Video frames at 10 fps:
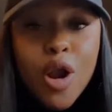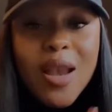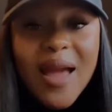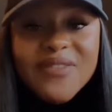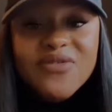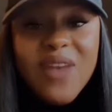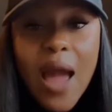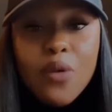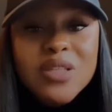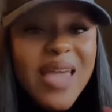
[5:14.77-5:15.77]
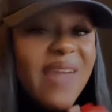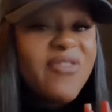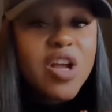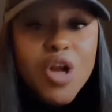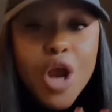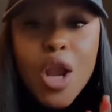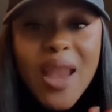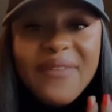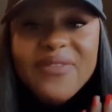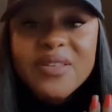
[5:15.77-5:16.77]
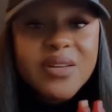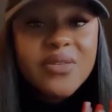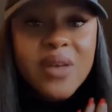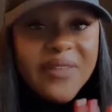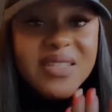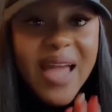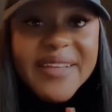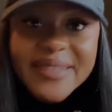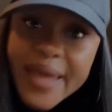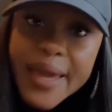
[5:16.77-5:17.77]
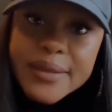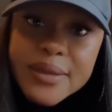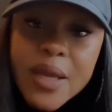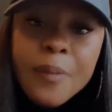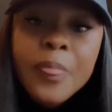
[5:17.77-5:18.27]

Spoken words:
loves flowers. Every girl loves nice things.